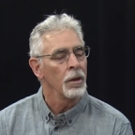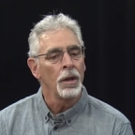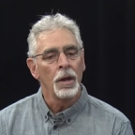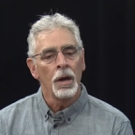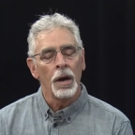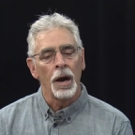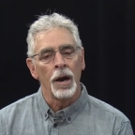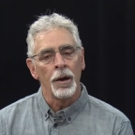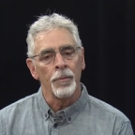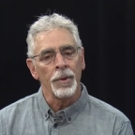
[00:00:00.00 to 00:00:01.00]
Yeah.
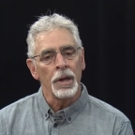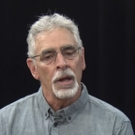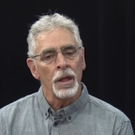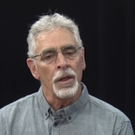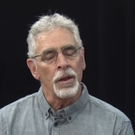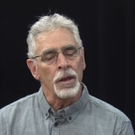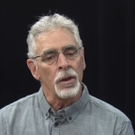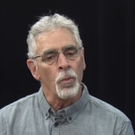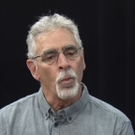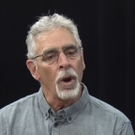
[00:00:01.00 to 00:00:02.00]
Um,
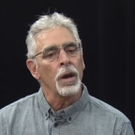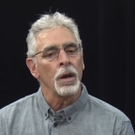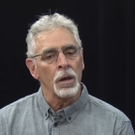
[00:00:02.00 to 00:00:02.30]
what